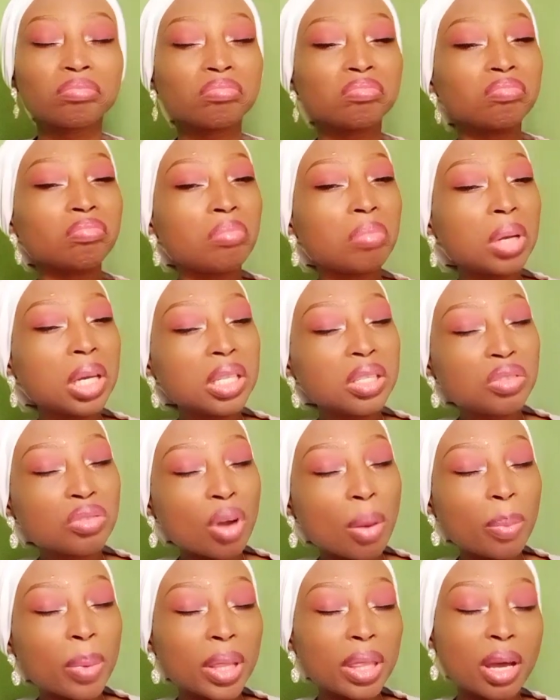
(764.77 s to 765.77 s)
please drop
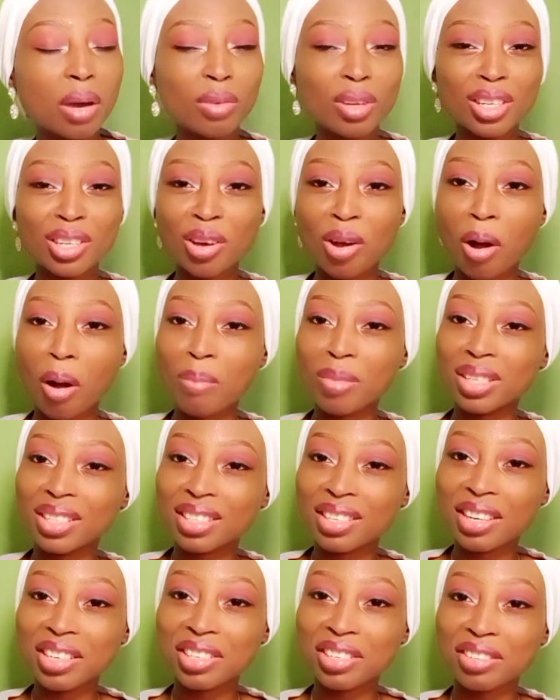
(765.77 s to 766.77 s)
it down in the comment
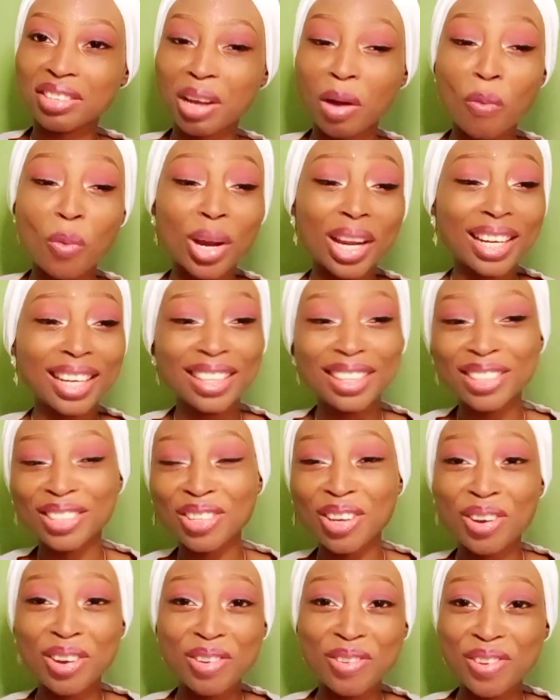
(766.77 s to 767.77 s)
section and Winglady is
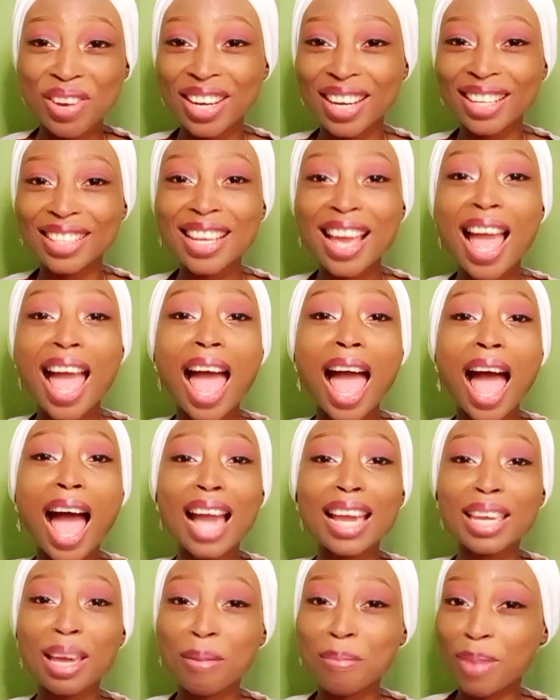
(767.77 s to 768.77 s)
gonna read it and
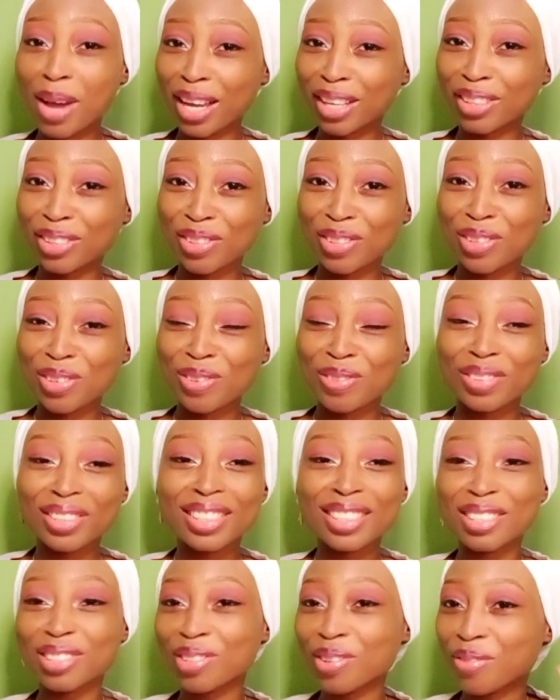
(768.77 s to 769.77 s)
get back to you. This is
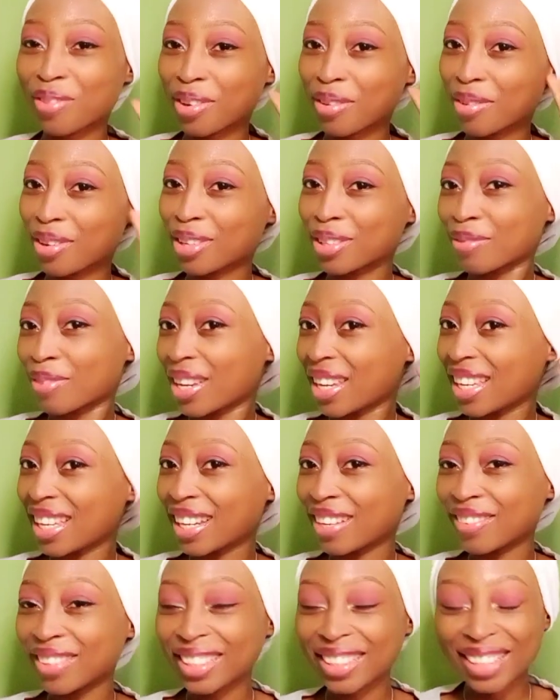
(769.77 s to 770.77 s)
so funny because my
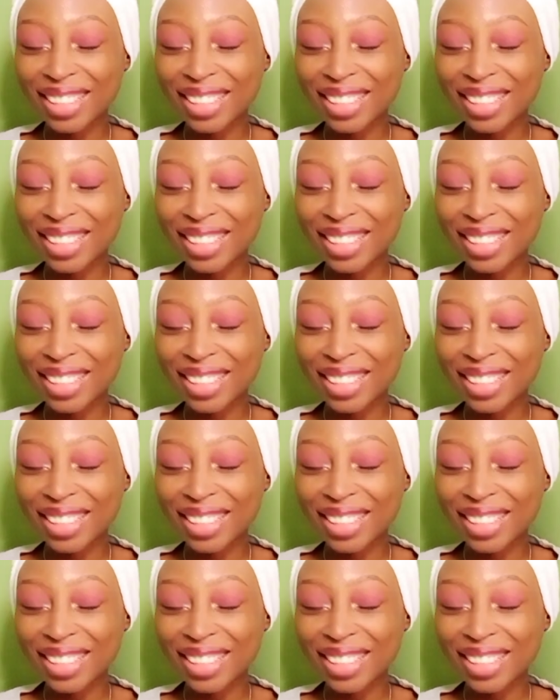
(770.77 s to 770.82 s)
earring.